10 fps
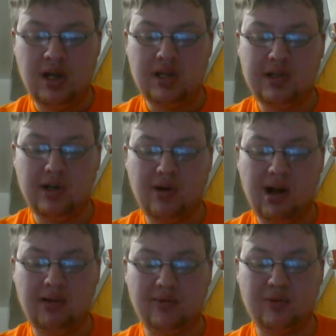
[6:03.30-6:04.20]
Still,
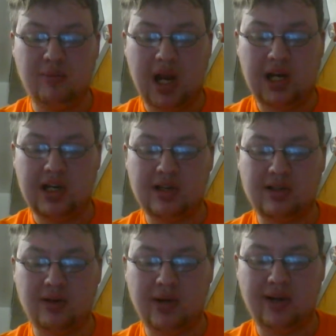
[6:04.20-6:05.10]
however, many
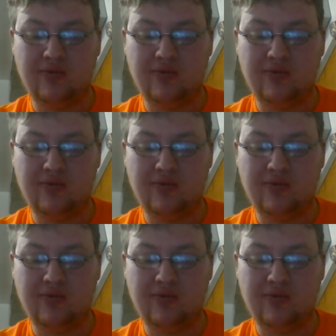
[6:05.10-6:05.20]
disagree.